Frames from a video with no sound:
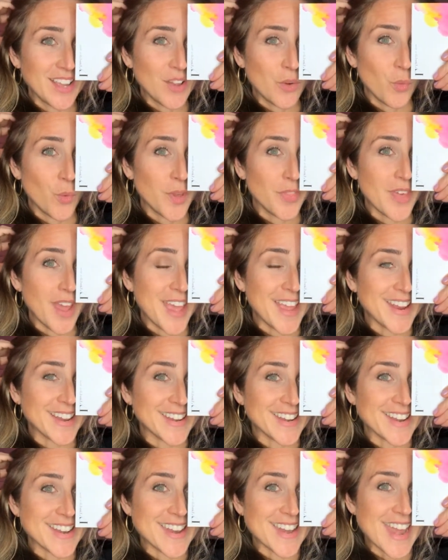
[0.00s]
with a
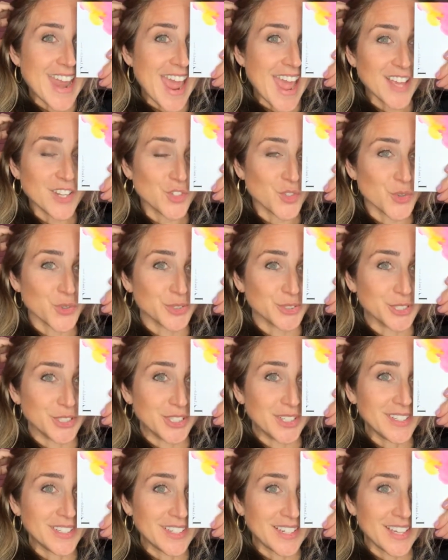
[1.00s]
natural
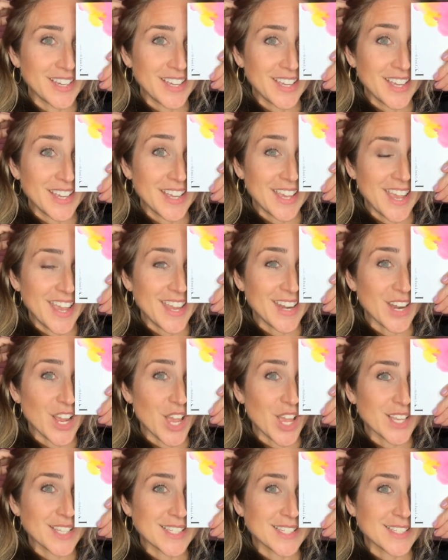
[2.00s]
look and
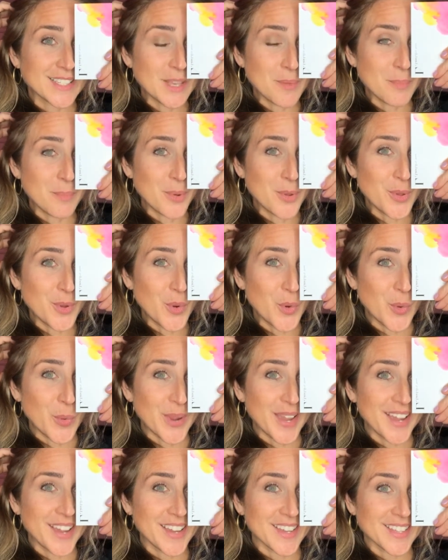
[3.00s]
simple,
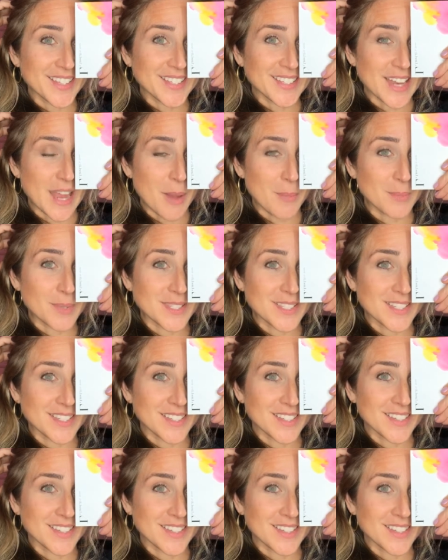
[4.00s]
quick steps.